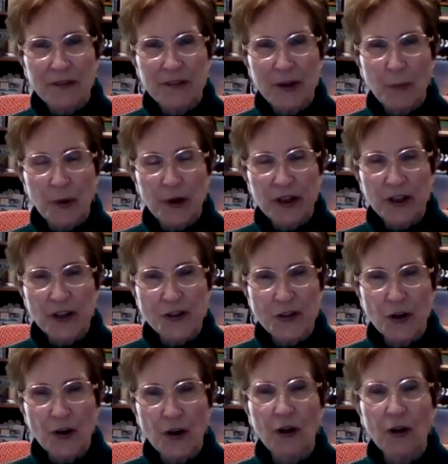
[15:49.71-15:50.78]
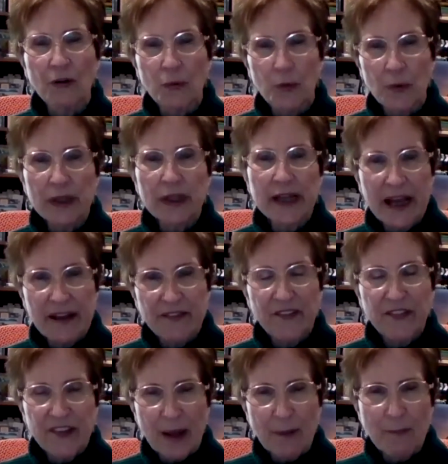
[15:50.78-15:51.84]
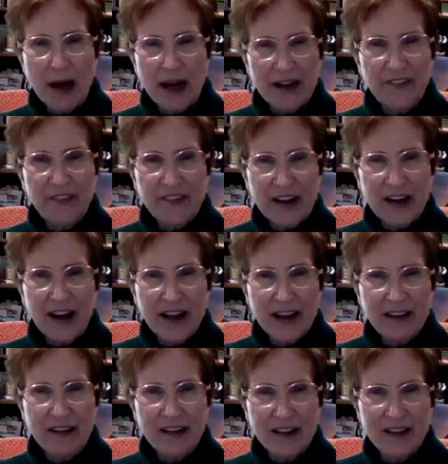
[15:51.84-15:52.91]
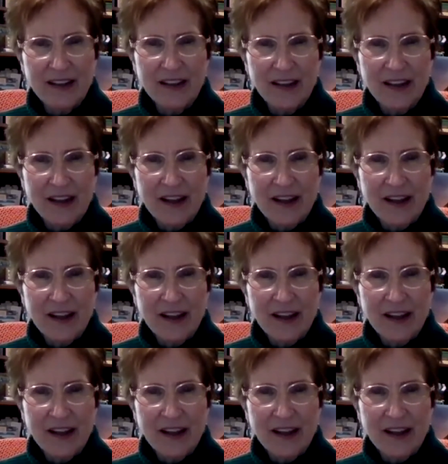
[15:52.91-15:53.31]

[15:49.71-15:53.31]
that were in control really had the same mindset I did,